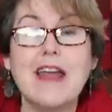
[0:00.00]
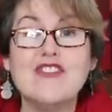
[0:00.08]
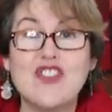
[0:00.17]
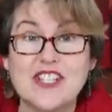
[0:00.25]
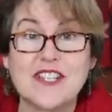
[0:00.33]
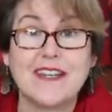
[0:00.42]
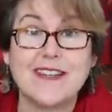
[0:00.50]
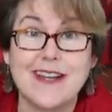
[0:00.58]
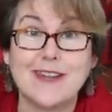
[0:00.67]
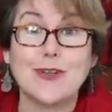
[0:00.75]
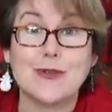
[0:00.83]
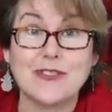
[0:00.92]
at
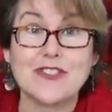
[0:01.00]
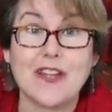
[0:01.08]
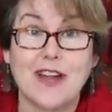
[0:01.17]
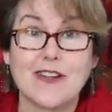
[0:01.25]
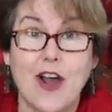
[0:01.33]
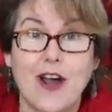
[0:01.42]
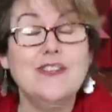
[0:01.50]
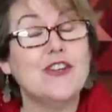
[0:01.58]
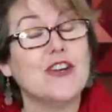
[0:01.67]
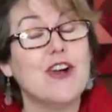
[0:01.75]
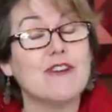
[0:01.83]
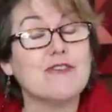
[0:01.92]
justgetitdonequilts.com.
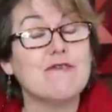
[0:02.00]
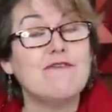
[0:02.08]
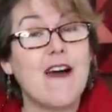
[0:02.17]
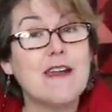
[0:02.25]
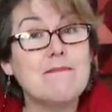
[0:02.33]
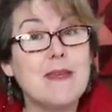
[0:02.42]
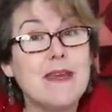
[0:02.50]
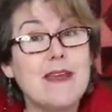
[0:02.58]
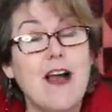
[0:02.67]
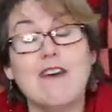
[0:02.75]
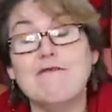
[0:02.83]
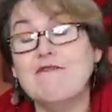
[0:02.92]
You can also find
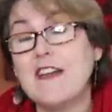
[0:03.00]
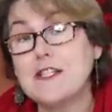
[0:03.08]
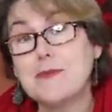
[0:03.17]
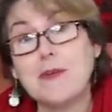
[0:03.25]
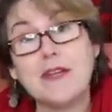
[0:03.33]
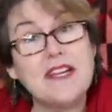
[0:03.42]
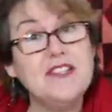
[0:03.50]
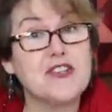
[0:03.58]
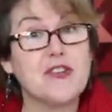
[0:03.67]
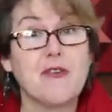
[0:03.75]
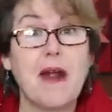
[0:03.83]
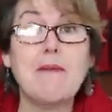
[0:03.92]
me on Facebook,
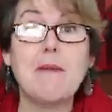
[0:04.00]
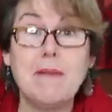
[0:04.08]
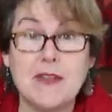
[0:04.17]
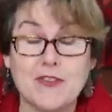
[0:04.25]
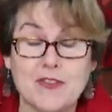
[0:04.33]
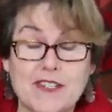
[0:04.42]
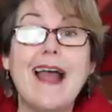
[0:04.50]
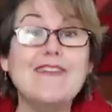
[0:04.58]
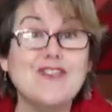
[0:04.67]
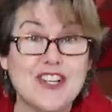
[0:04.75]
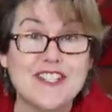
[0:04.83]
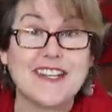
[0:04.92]
Instagram, and Pinterest
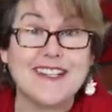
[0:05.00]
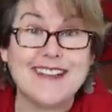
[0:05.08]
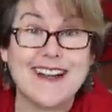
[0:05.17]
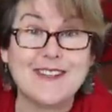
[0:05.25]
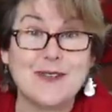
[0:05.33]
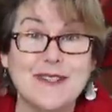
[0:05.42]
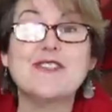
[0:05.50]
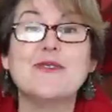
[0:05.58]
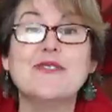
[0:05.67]
at Just Get It Done Quilts.